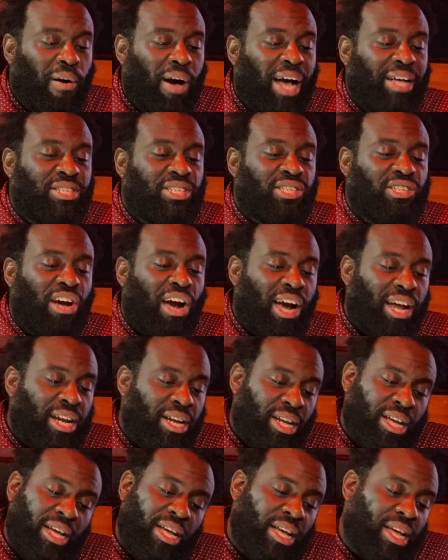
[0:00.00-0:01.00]
I
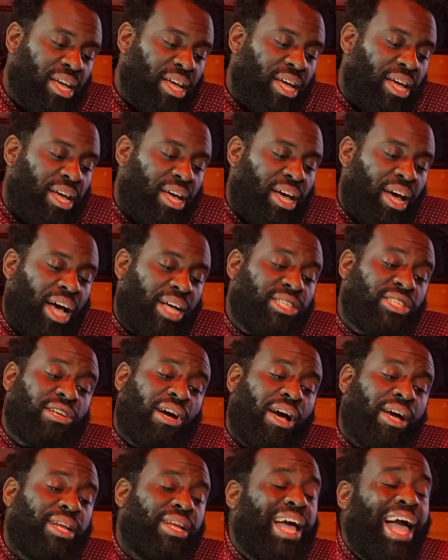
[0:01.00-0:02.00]
started it.
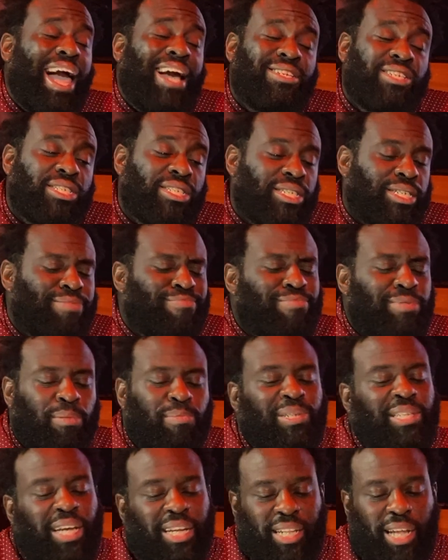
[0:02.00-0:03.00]
Actually, let
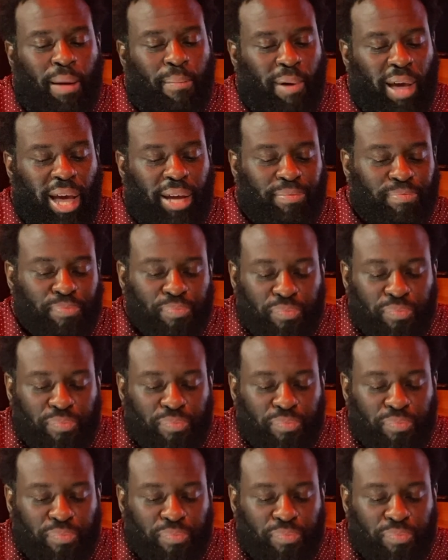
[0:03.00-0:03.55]
me take that back.